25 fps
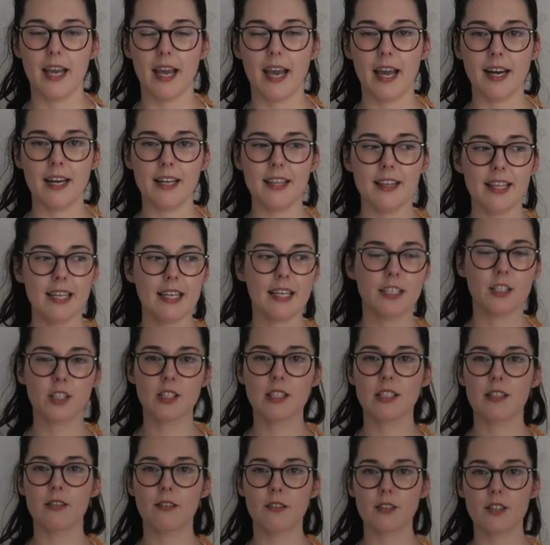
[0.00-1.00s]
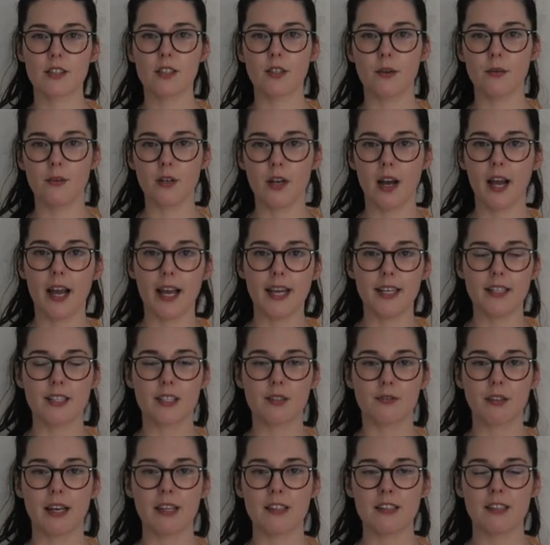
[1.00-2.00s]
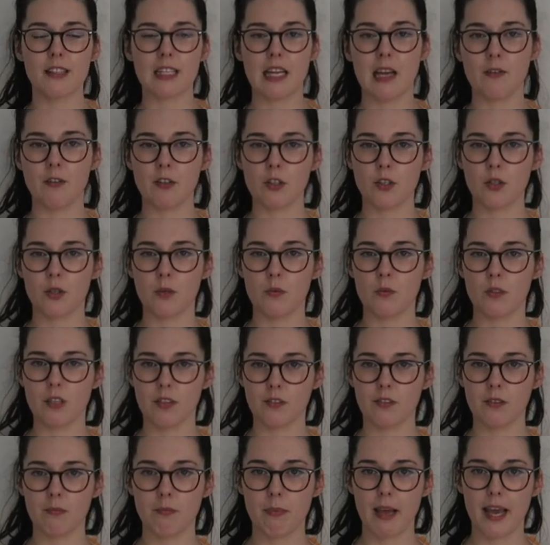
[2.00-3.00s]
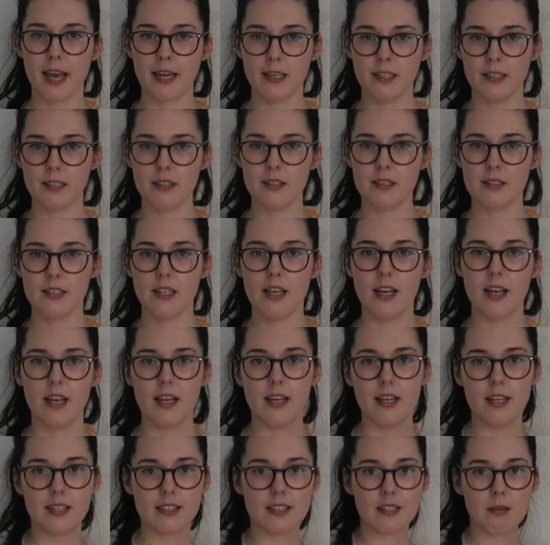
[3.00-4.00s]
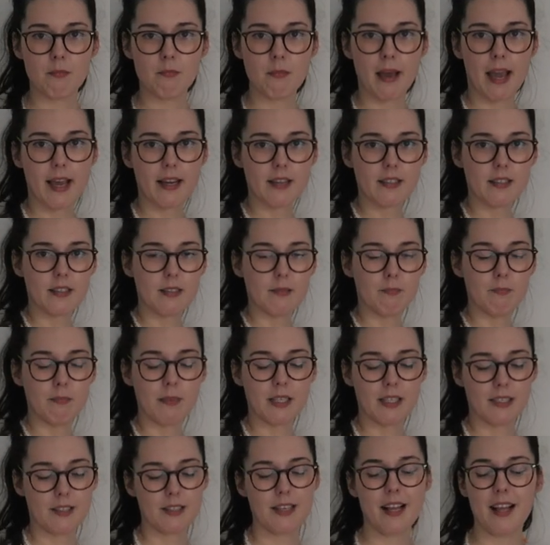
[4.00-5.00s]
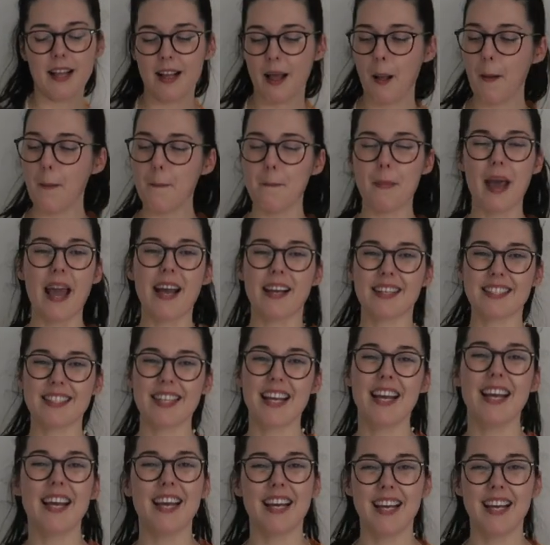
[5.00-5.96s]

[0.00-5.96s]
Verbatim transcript: And I think it just looks so nice rather than having two different patterns. It's a max, mix, uh, max.